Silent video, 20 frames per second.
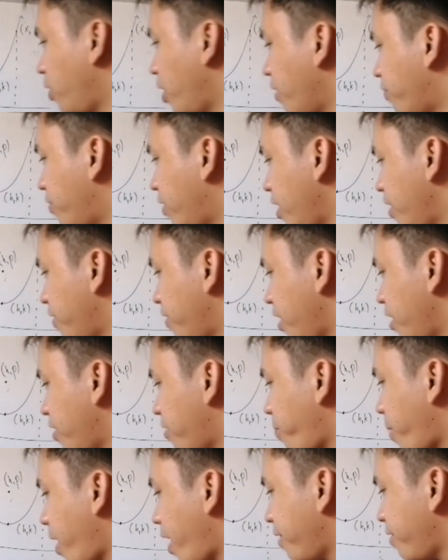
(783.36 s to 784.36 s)
So if this
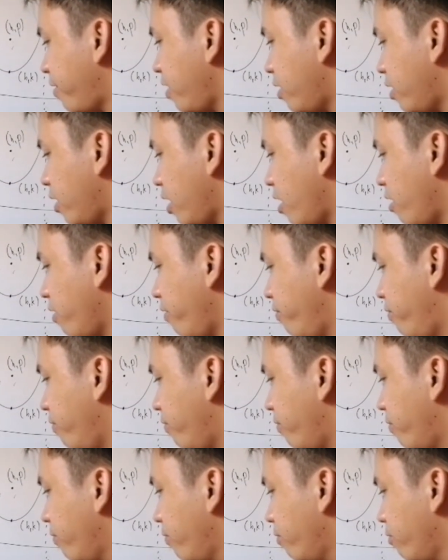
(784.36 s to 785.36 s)
is
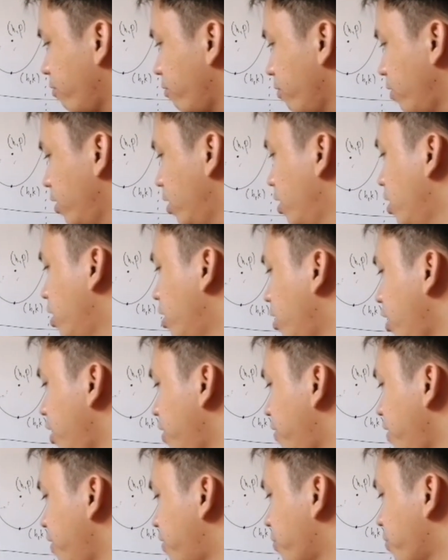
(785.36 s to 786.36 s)
positive,
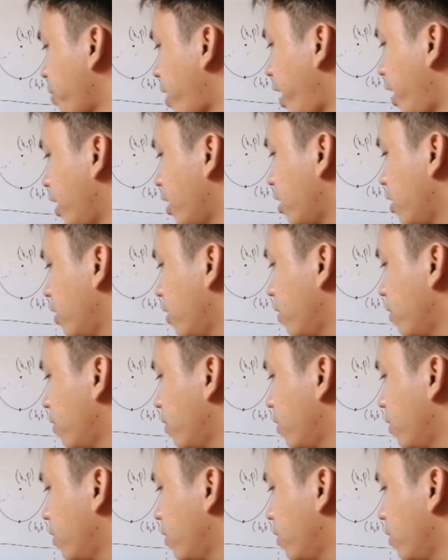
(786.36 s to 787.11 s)
this is right.